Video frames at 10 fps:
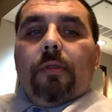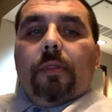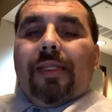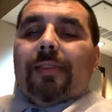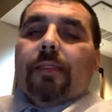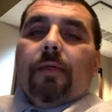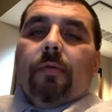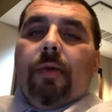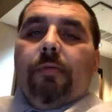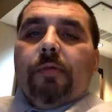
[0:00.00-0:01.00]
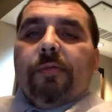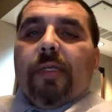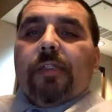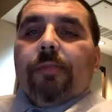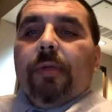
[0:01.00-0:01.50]
That's it. We have a
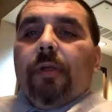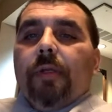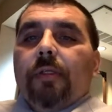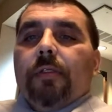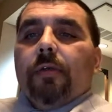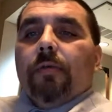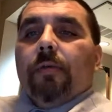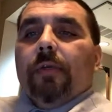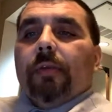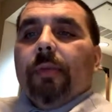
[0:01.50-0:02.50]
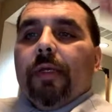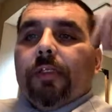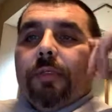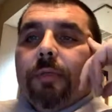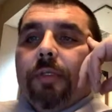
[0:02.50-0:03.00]
responsibility, so we have to make
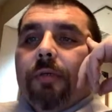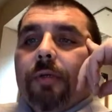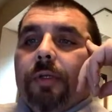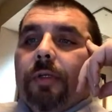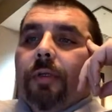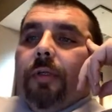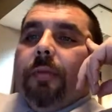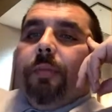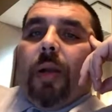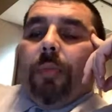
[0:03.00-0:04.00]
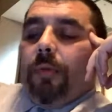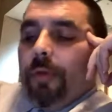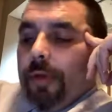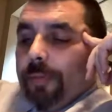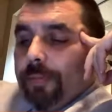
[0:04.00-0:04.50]
sure we do it in the proper way.